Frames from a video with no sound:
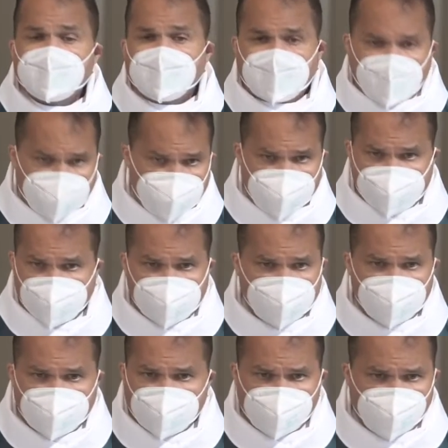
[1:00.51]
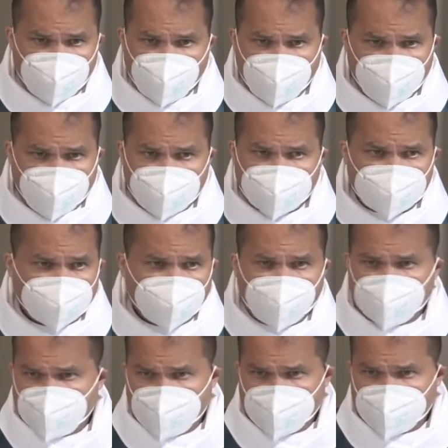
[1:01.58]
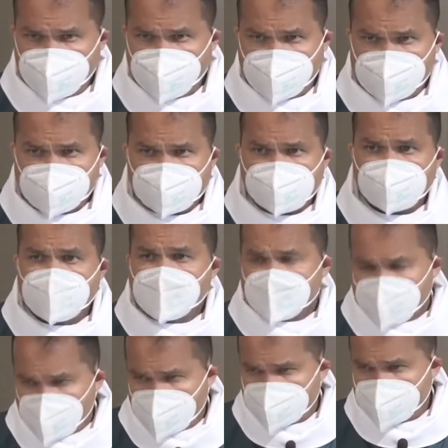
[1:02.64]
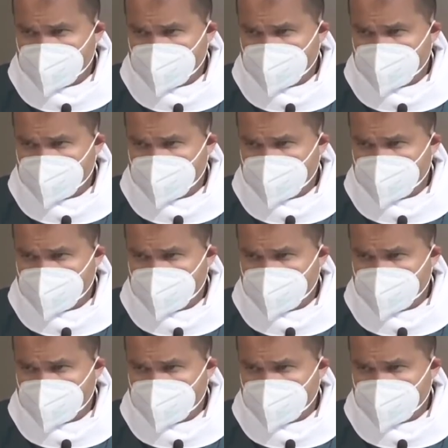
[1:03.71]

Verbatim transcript: Busy doer of good things, working and